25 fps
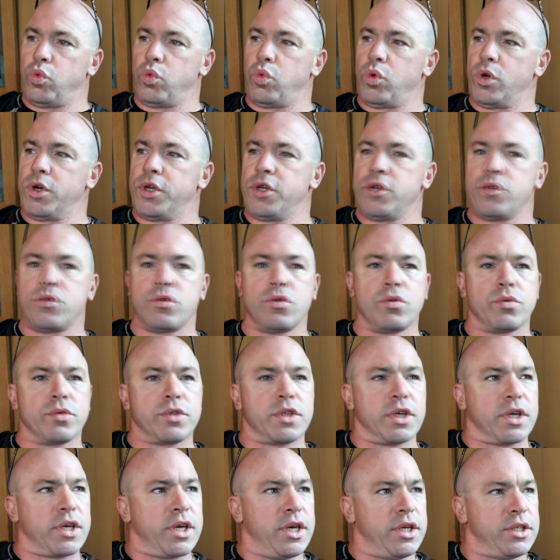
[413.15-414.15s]
What are you doing
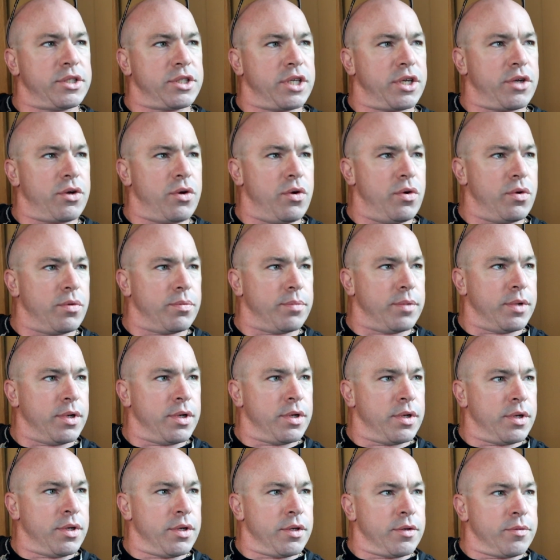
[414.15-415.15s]
with the kids at home?
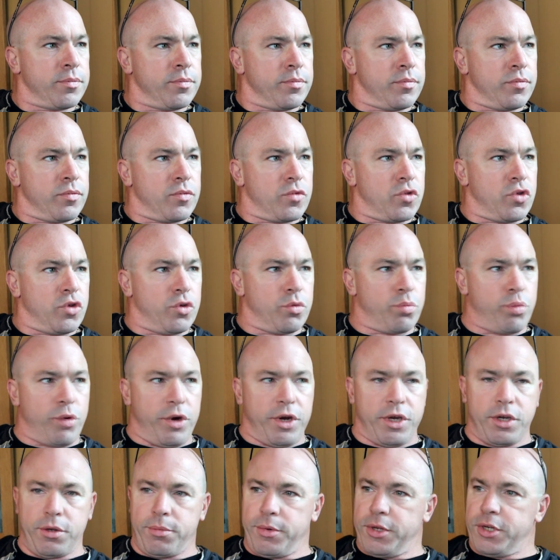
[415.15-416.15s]
You're
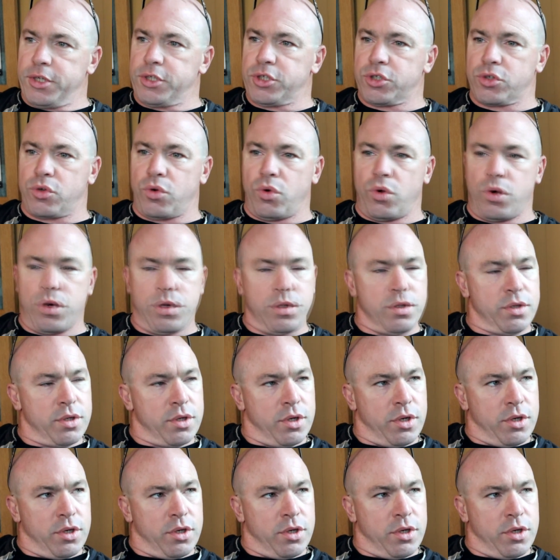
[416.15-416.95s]
bringing them into school,